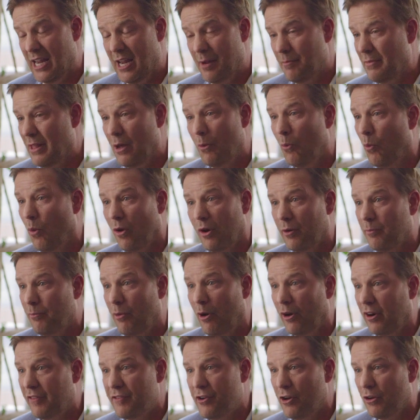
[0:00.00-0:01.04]
team that weren't
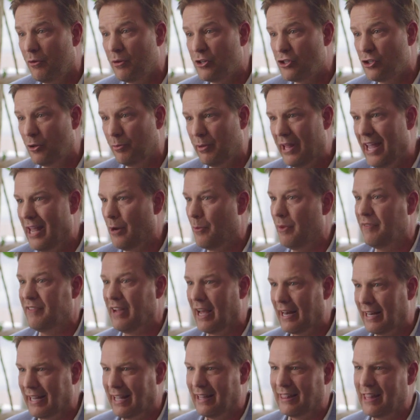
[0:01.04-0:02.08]
part of your original plan, and we've
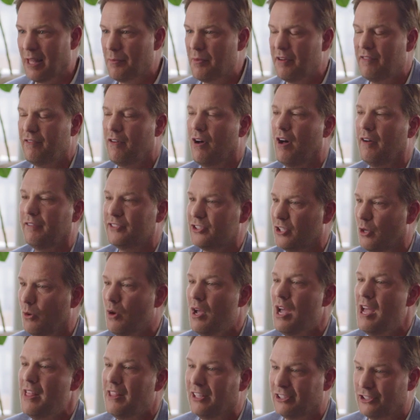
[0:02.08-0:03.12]
got to get them involved. So
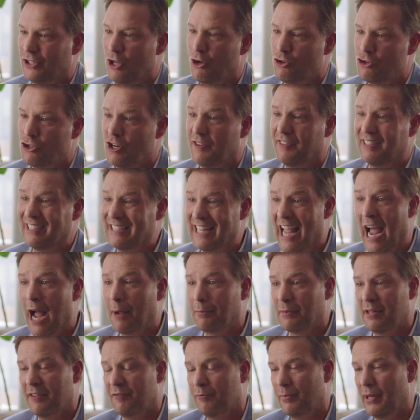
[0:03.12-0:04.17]
this notion of
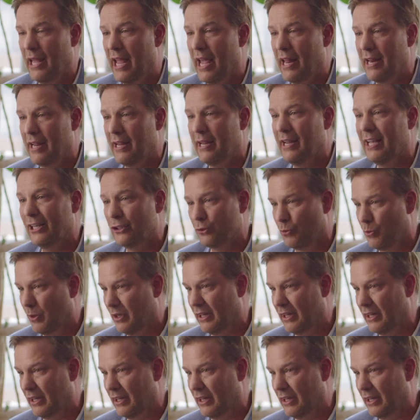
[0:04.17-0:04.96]
adaptive planning is